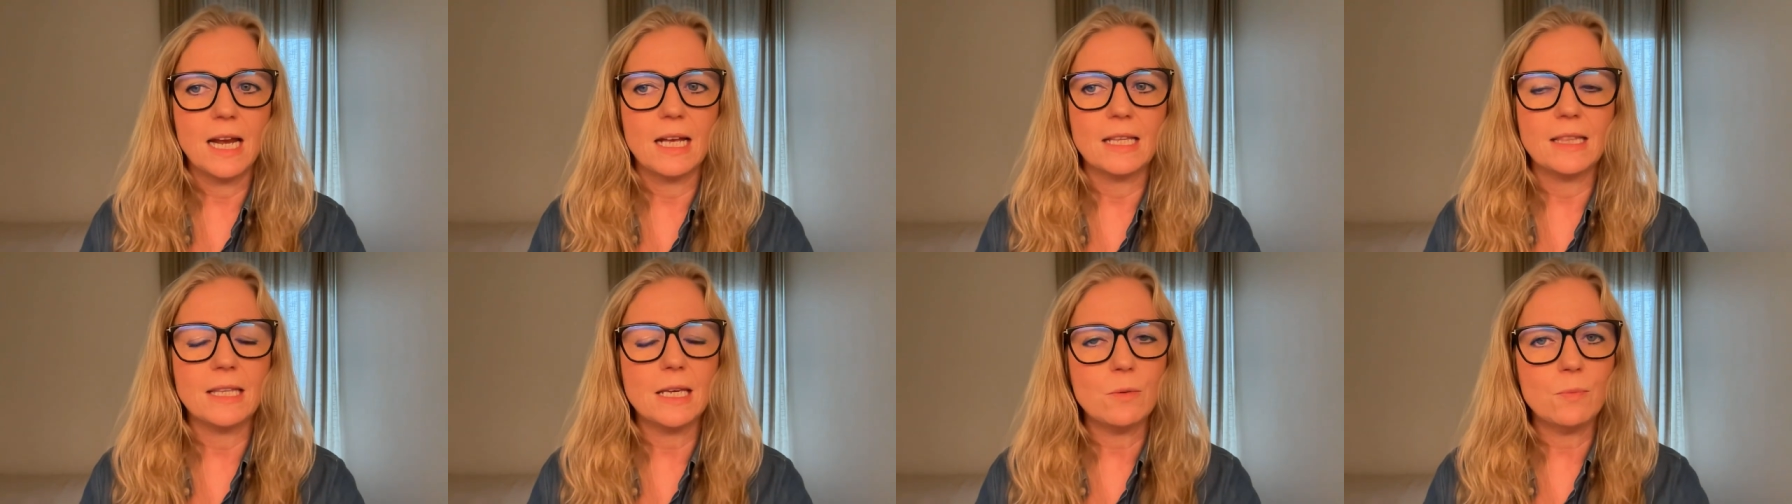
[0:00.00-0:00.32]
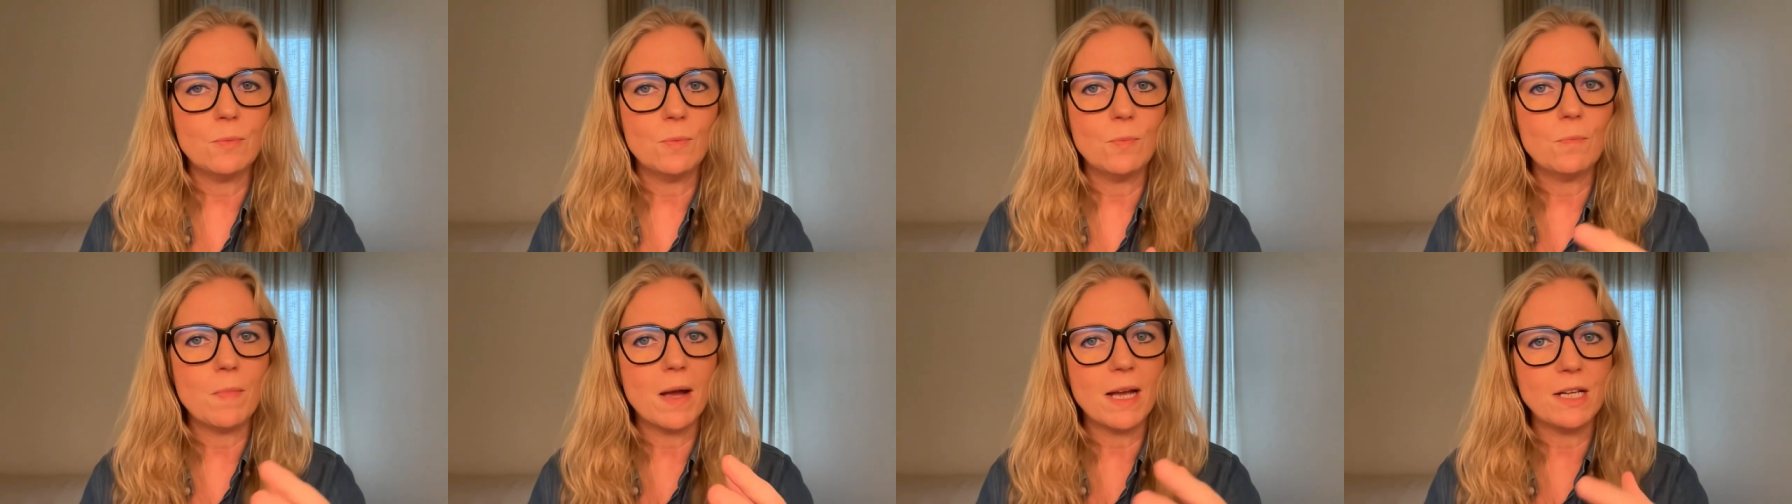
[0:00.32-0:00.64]
and
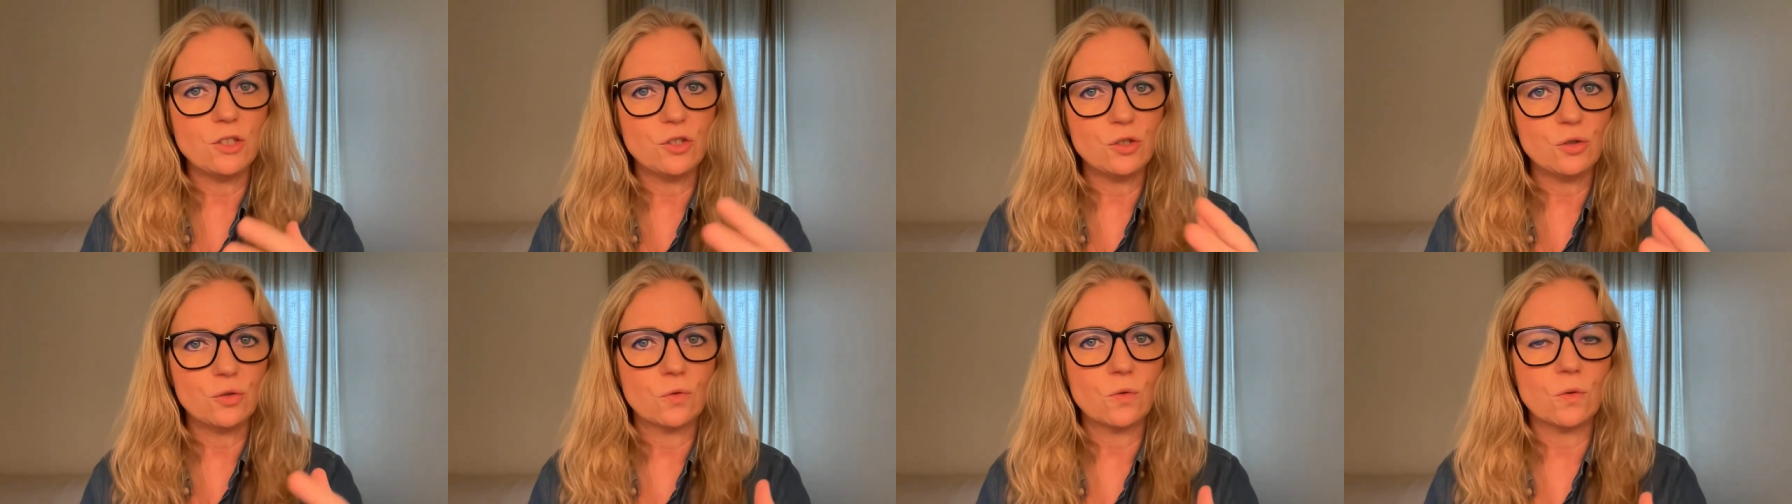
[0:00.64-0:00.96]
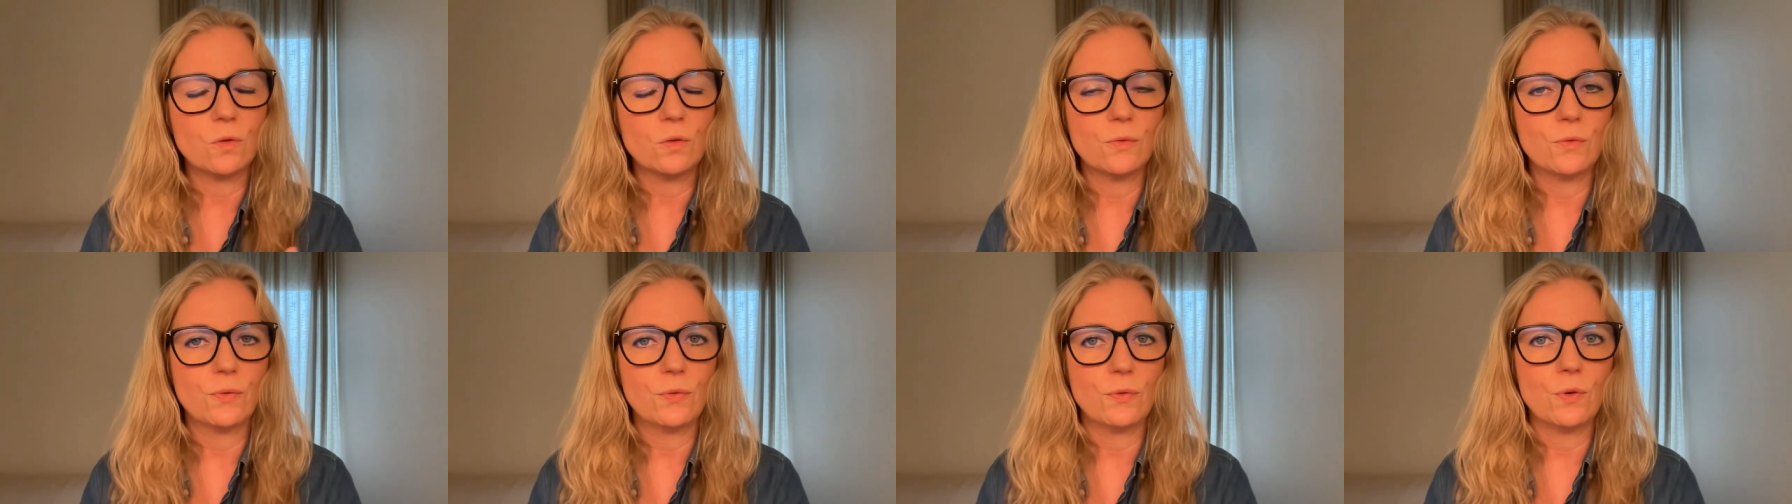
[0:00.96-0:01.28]
they might
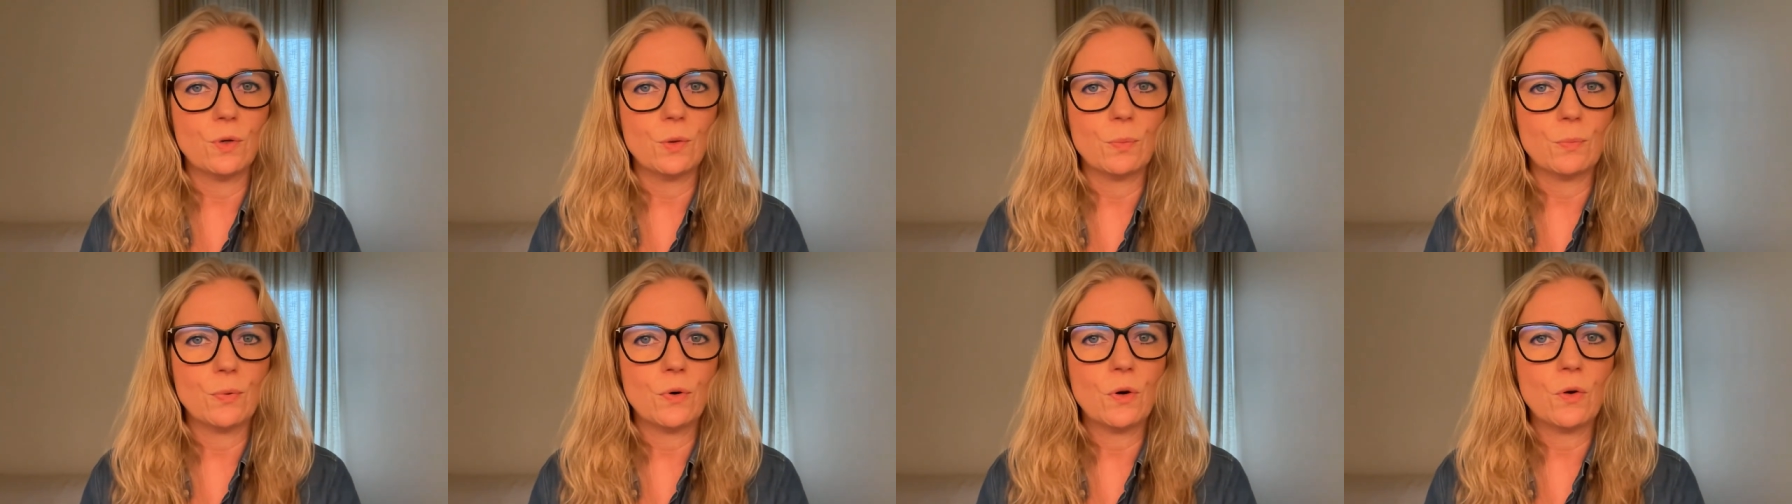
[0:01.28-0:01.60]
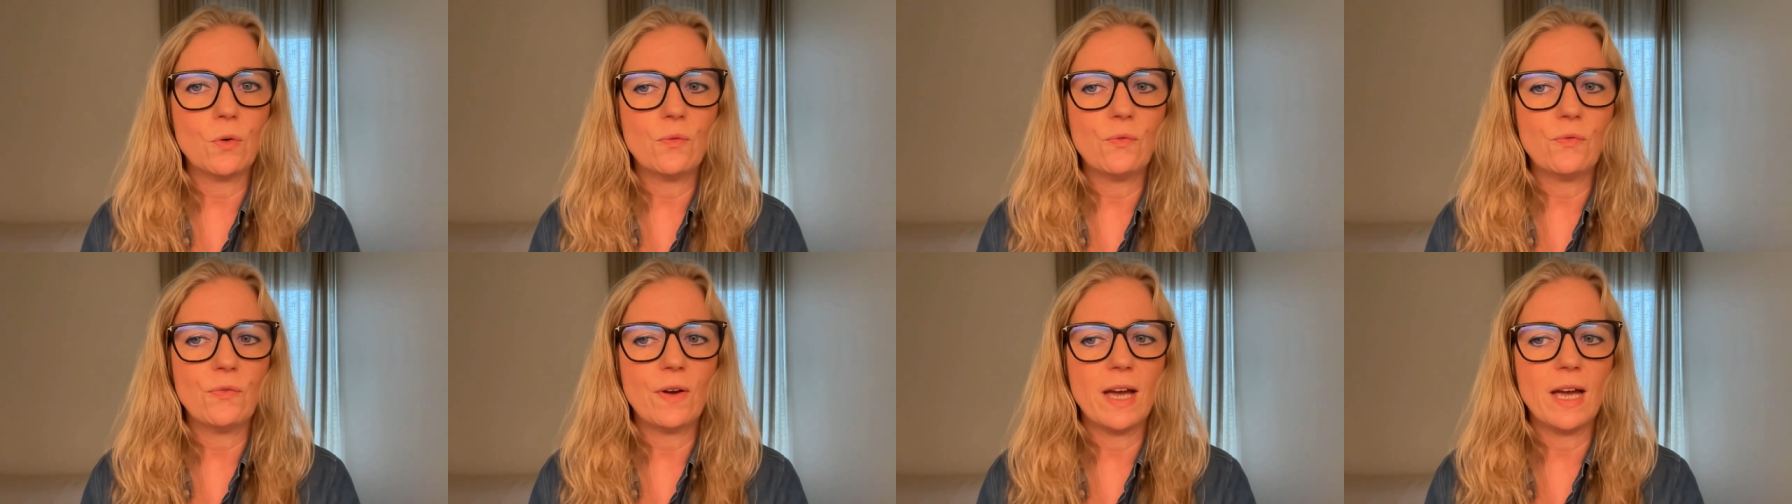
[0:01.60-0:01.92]
scroll through your
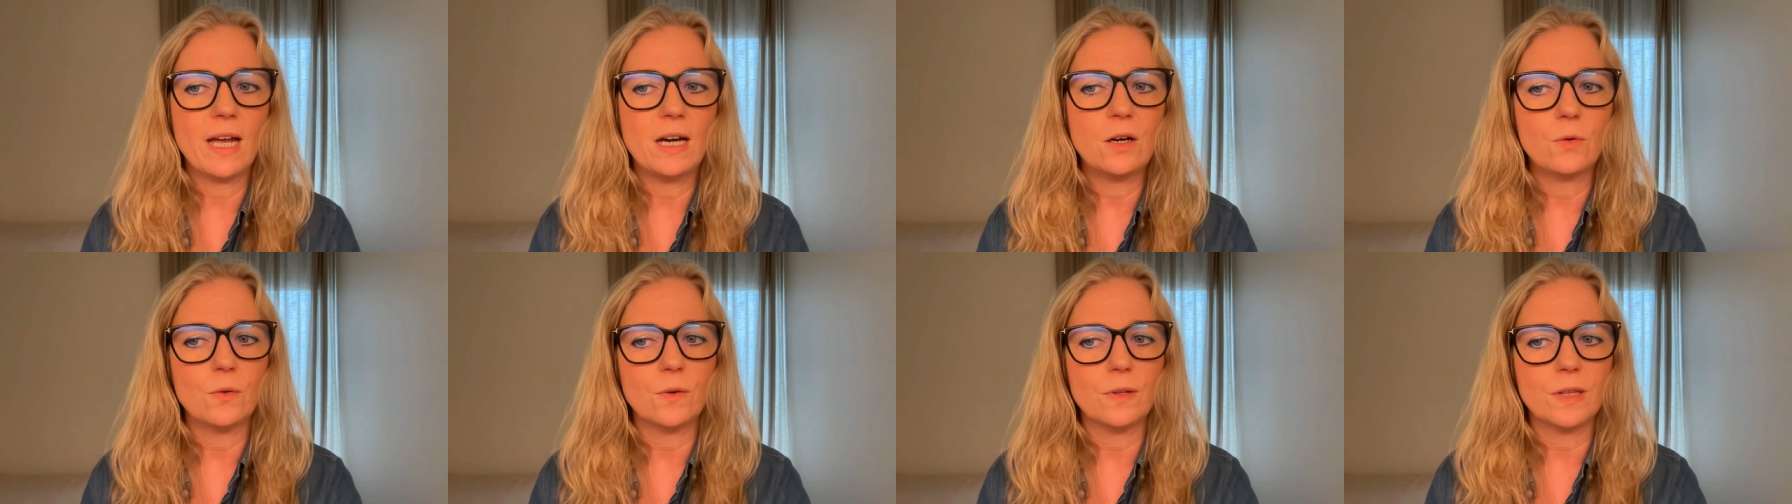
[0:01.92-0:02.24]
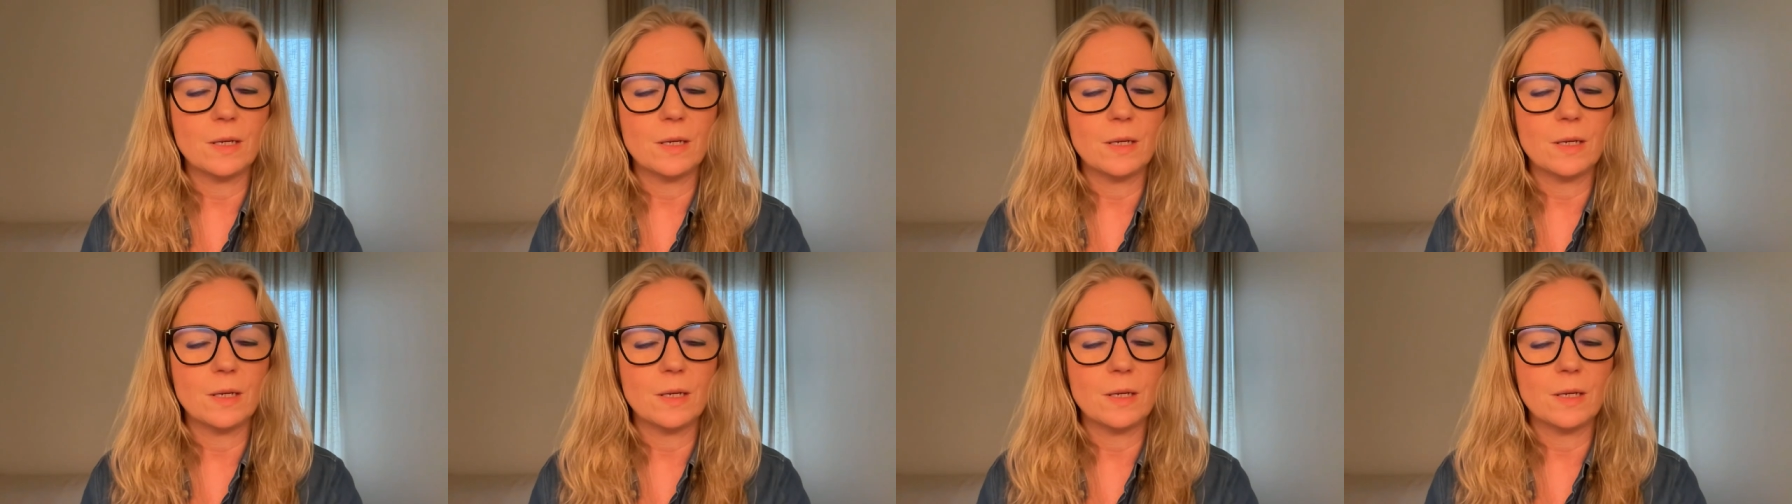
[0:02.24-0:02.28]
profile,